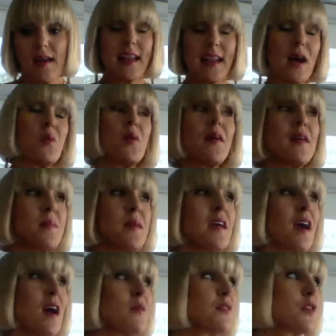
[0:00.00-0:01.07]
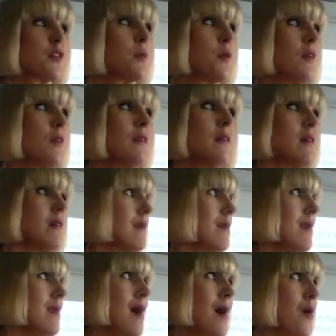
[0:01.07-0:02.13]
Now, will it be comfortable?
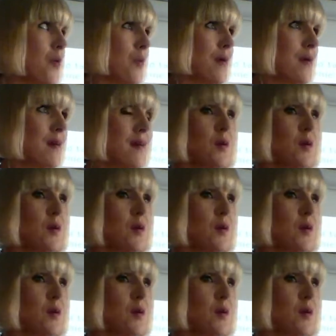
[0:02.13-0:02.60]
No.